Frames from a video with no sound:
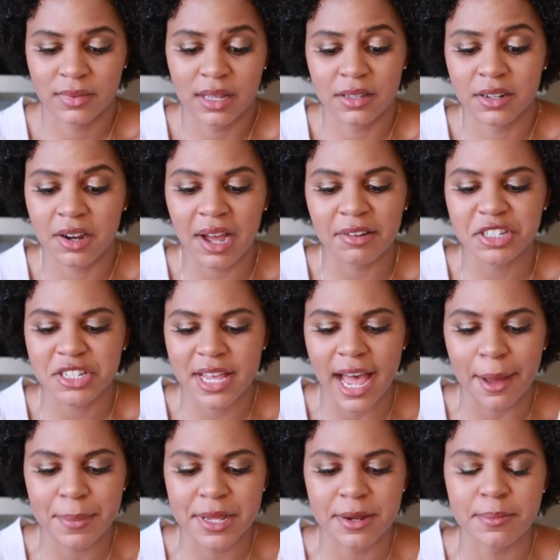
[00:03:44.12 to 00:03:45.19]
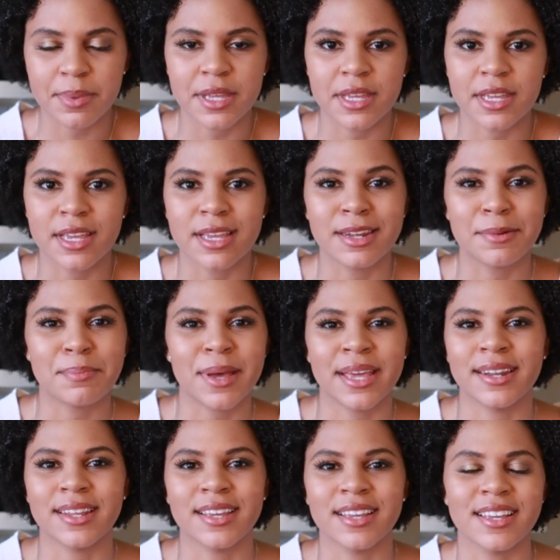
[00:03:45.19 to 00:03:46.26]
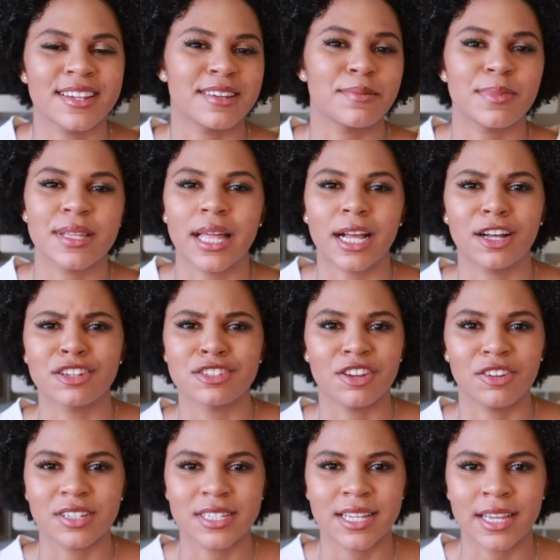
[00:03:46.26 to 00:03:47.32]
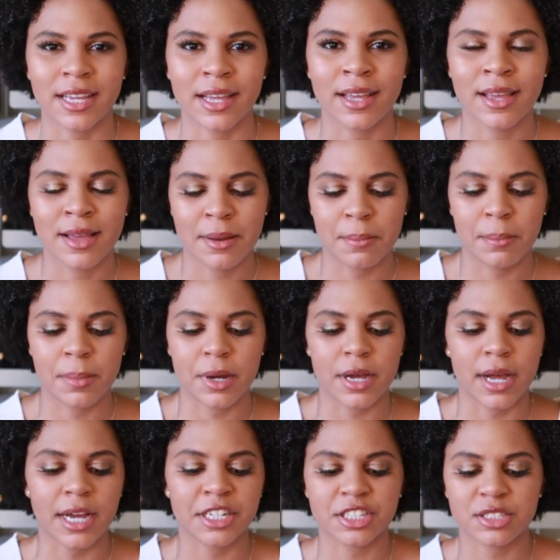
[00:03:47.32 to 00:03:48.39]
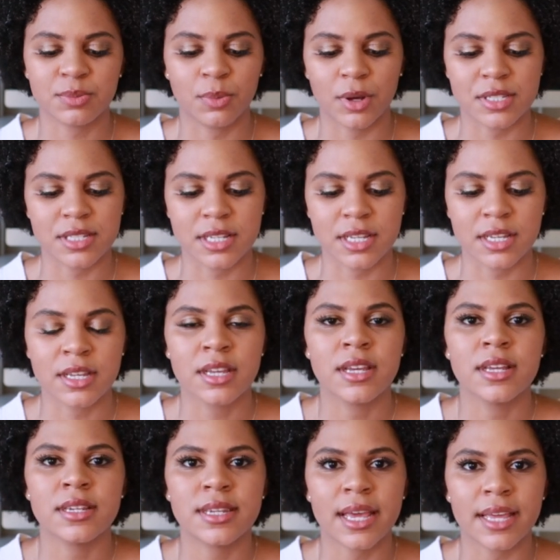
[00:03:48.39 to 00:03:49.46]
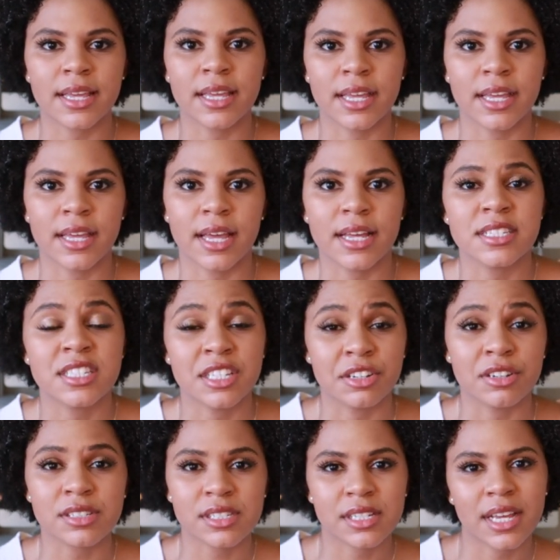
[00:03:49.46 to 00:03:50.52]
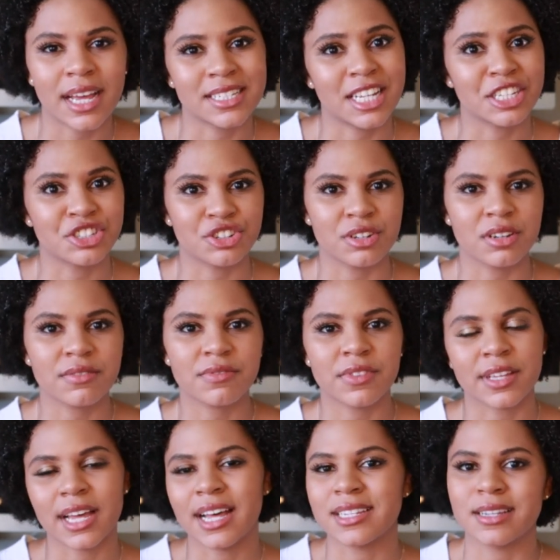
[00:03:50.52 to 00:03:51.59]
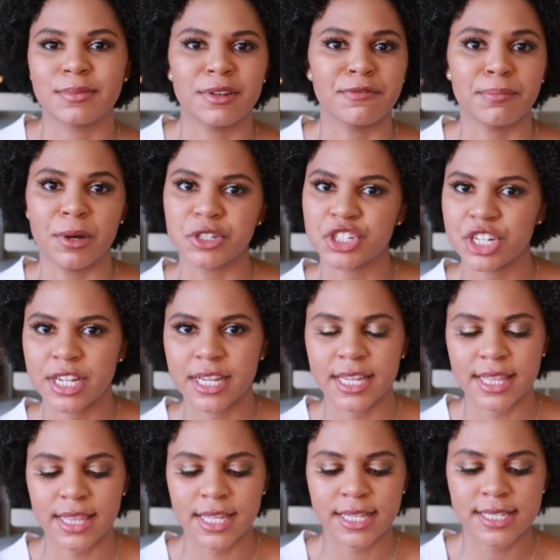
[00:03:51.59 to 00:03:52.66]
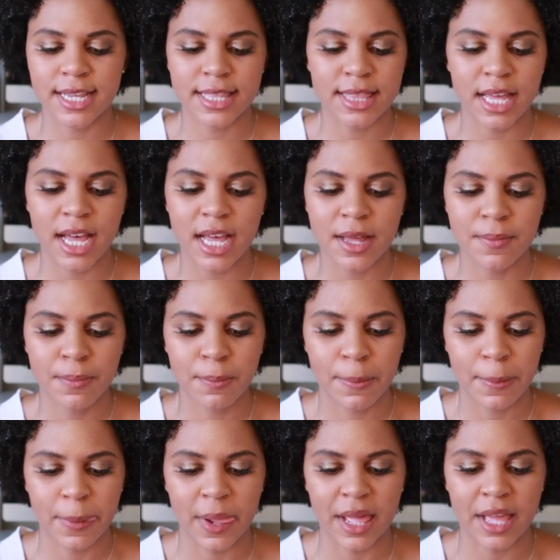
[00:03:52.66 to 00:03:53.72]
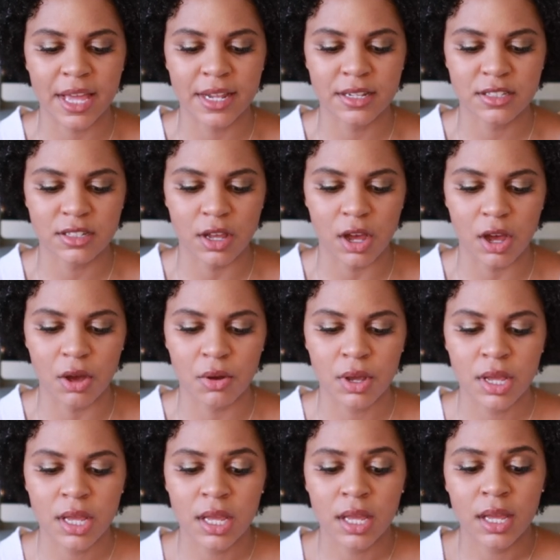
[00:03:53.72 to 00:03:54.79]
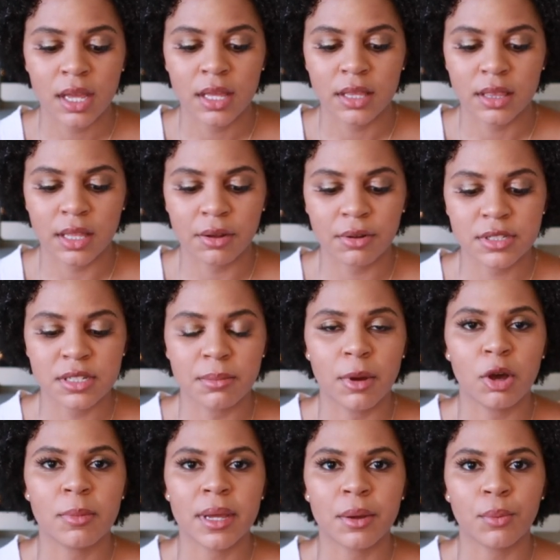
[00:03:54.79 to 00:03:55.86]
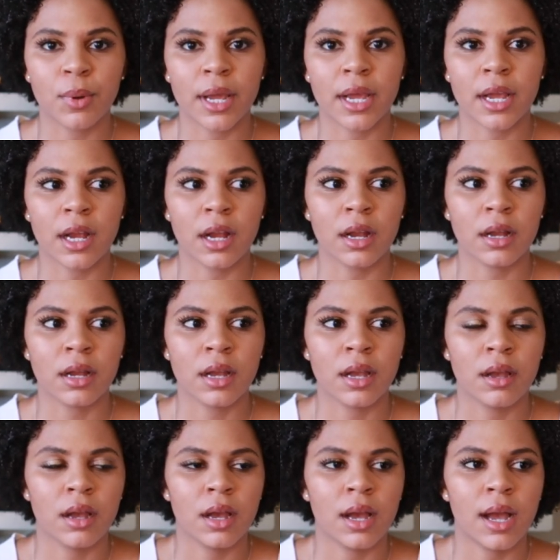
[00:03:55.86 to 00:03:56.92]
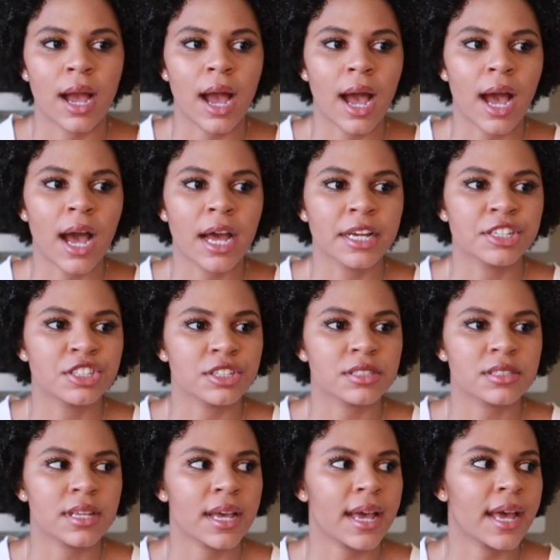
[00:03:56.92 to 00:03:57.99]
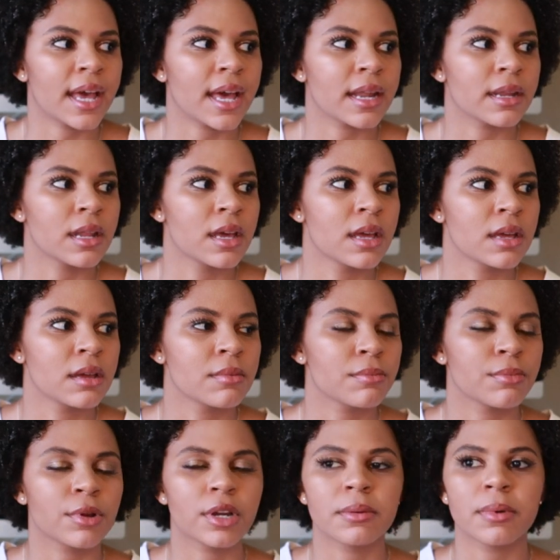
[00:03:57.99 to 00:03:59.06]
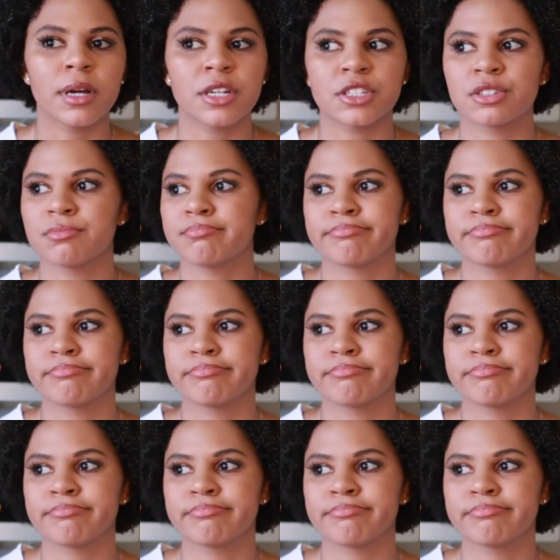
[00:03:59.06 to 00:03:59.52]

you know, I was just happy to be independent and to be like adulting, but I just wasn't taking it as seriously as I should have, the concept of budgeting and things like that. And so there was a moment where I just had pretty much